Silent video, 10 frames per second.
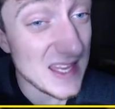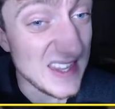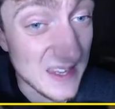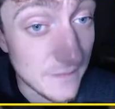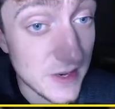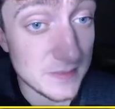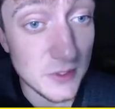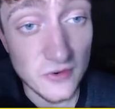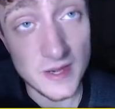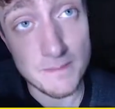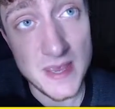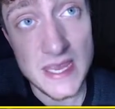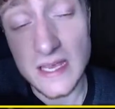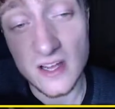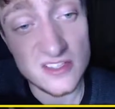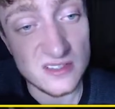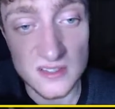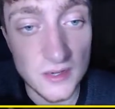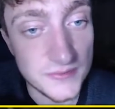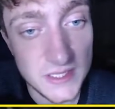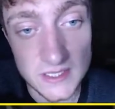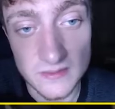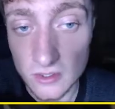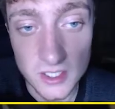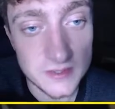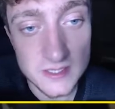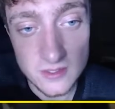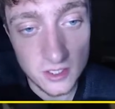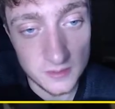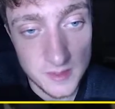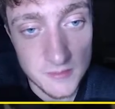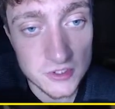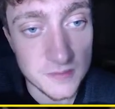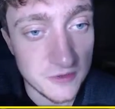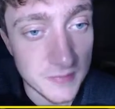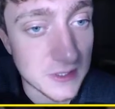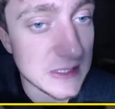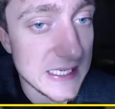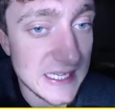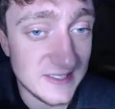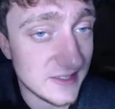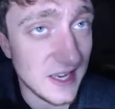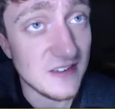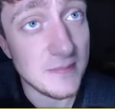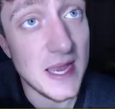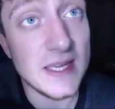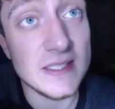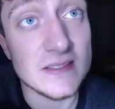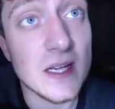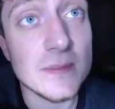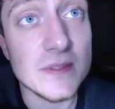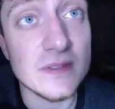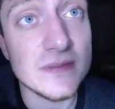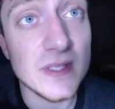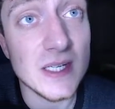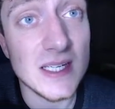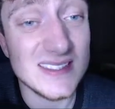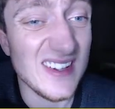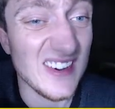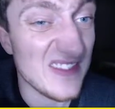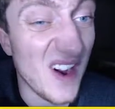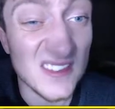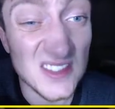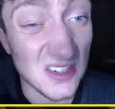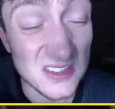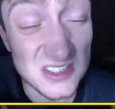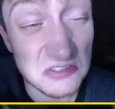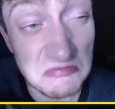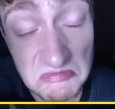The investment grade B, I just don't think there's not going to be much movement. It's a safe bet in terms of $75.